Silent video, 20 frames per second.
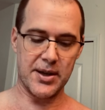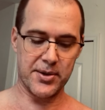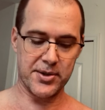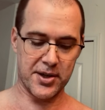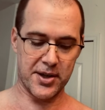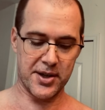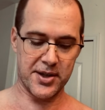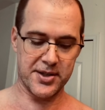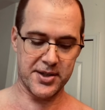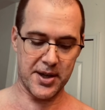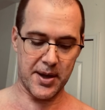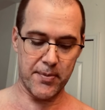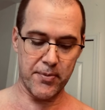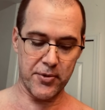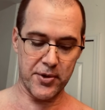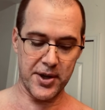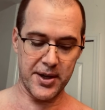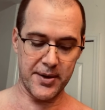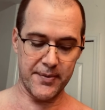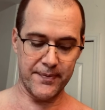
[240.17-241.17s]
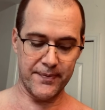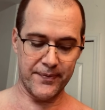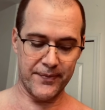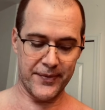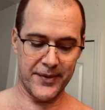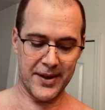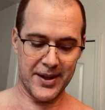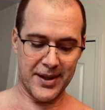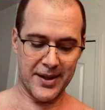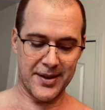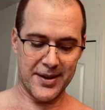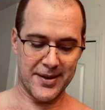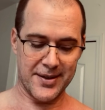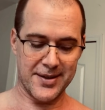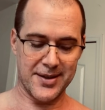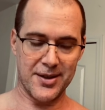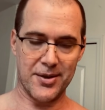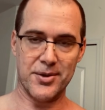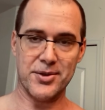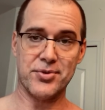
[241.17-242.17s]
I was on a submarine.
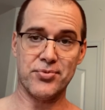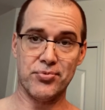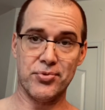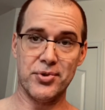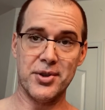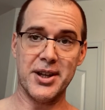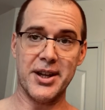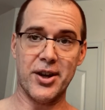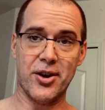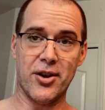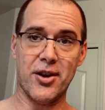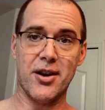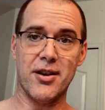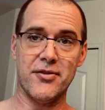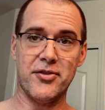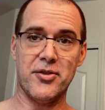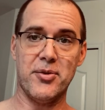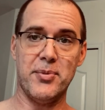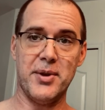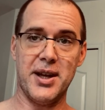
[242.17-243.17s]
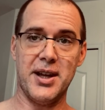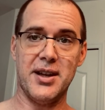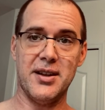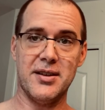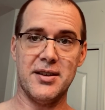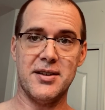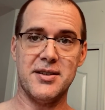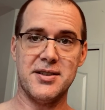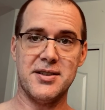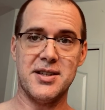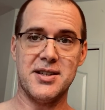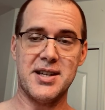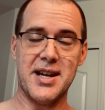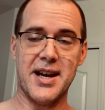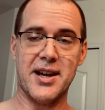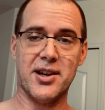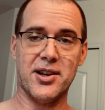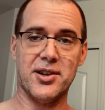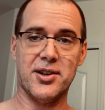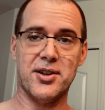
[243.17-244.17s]
So it's really hard for me to
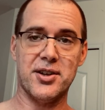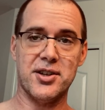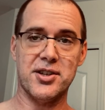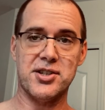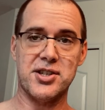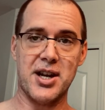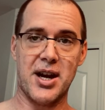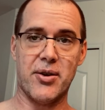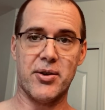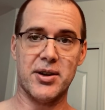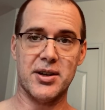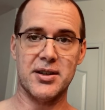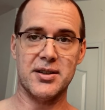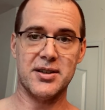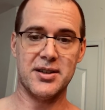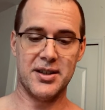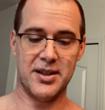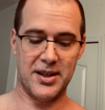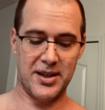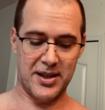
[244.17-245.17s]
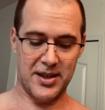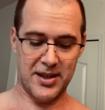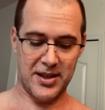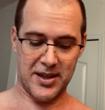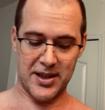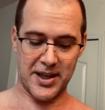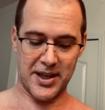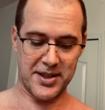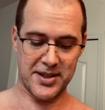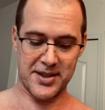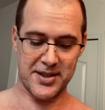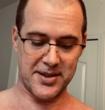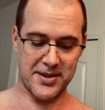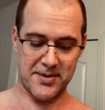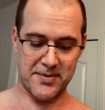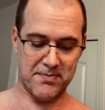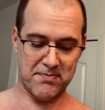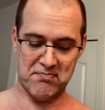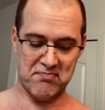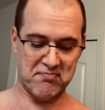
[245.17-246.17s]
take a long shower. I
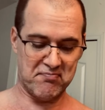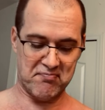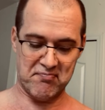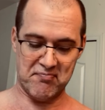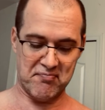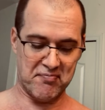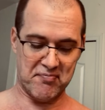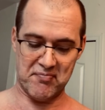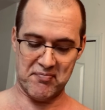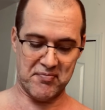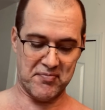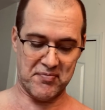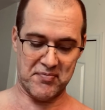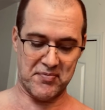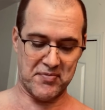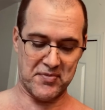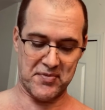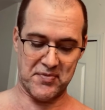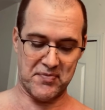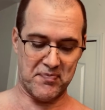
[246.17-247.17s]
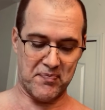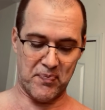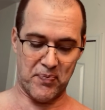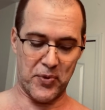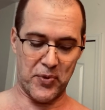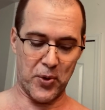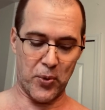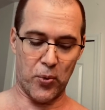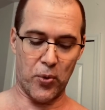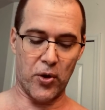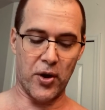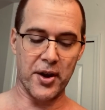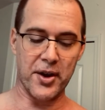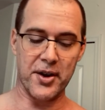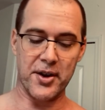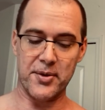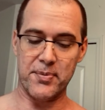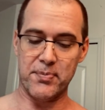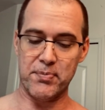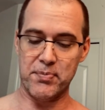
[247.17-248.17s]
just, the
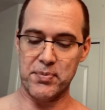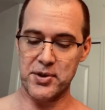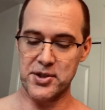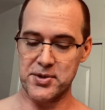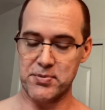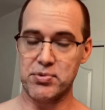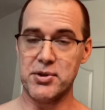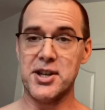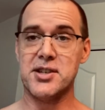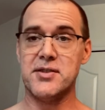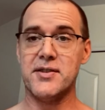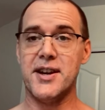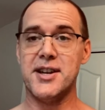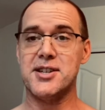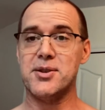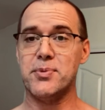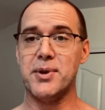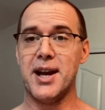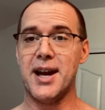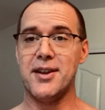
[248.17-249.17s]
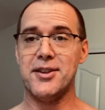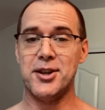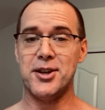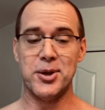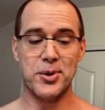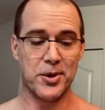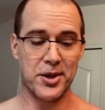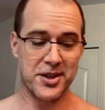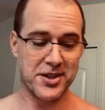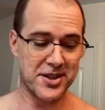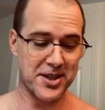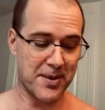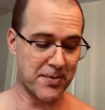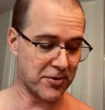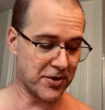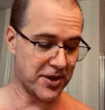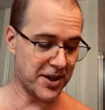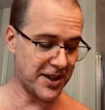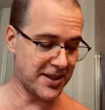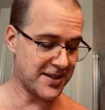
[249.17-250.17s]
water preservation we had to do on
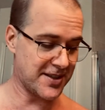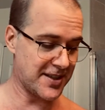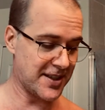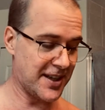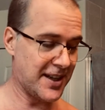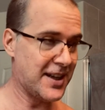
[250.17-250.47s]
submarines